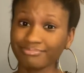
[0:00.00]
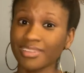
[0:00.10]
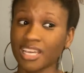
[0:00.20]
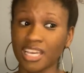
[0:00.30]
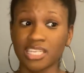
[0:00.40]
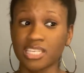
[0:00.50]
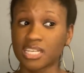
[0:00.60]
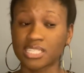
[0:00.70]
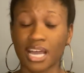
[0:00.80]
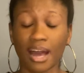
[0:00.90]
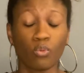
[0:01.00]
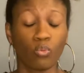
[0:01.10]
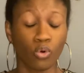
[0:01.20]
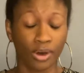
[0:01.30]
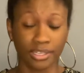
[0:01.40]
He does
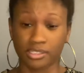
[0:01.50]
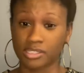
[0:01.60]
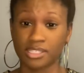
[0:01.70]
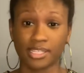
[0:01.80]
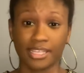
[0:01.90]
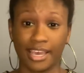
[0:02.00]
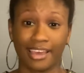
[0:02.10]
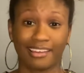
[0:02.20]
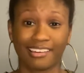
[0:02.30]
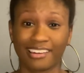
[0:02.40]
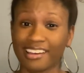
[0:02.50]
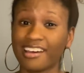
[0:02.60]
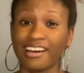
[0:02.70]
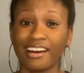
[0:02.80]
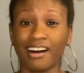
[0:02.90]
not want to let
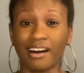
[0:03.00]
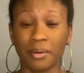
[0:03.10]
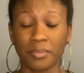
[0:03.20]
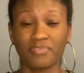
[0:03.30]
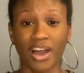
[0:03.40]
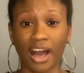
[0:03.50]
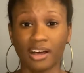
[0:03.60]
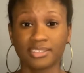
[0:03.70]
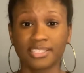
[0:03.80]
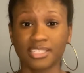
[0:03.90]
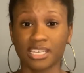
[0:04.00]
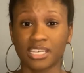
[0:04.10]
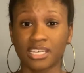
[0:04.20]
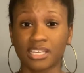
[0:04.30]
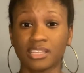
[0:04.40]
Val
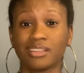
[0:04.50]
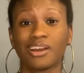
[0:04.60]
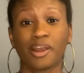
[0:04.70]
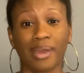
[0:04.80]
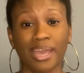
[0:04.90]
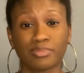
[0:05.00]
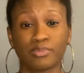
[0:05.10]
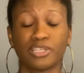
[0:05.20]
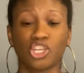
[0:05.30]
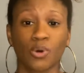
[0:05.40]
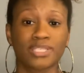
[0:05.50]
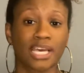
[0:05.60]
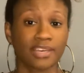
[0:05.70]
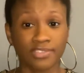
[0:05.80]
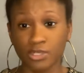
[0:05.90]
see her baby, but Jo was
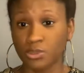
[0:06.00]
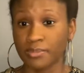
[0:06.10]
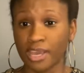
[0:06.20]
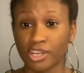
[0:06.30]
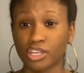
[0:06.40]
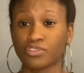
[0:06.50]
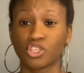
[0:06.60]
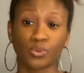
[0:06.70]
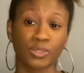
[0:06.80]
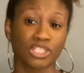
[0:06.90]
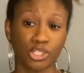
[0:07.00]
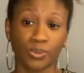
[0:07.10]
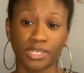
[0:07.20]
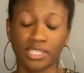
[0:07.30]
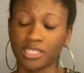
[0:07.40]
like, if this was Meredith, you would do
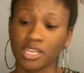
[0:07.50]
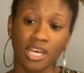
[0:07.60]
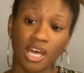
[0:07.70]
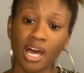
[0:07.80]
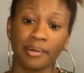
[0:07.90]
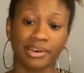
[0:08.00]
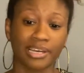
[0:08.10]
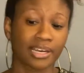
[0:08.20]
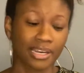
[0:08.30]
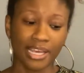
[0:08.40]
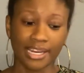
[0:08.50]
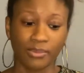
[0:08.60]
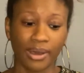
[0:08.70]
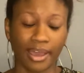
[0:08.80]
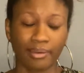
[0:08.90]
it. But
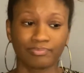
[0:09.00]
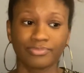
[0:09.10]
anyway,